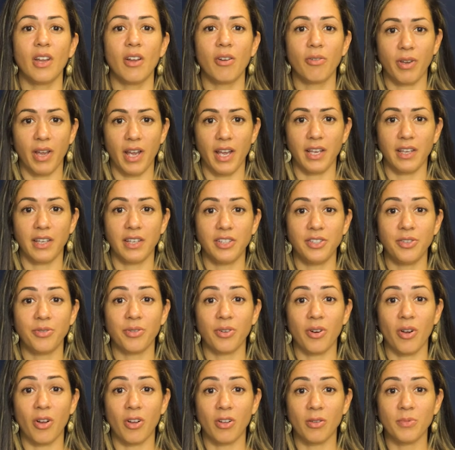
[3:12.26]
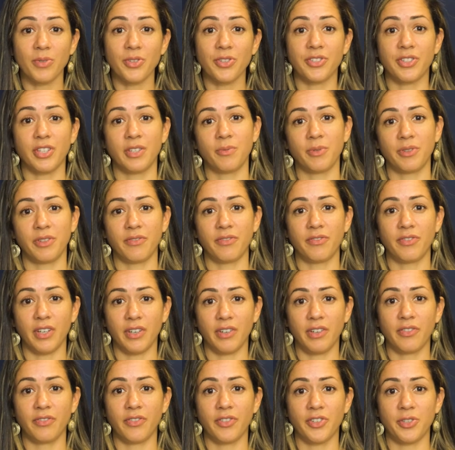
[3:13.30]
Okay, you are almost done with the
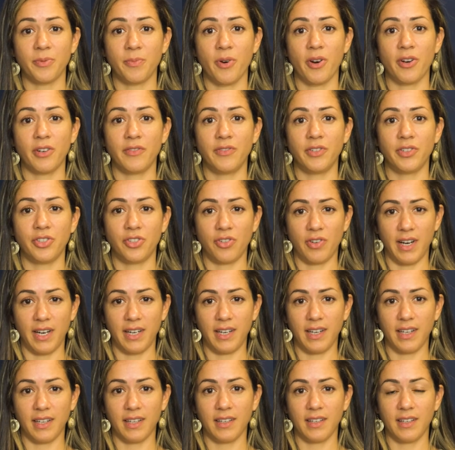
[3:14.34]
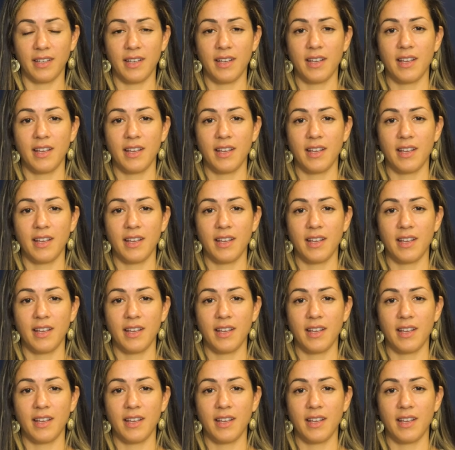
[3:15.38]
very first part of your training.